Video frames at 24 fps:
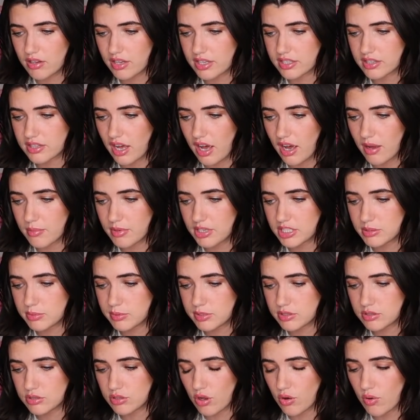Like, that makes
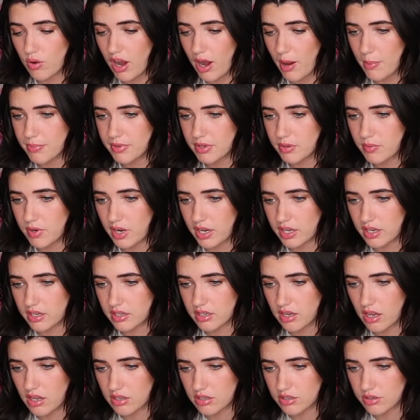me so happy when I can
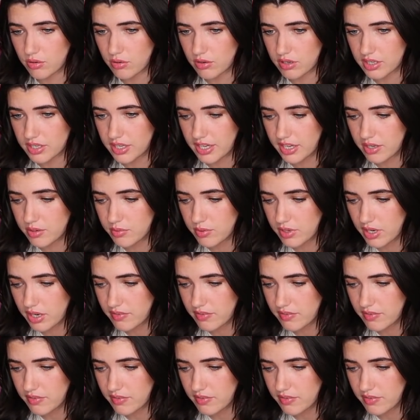color coordinate and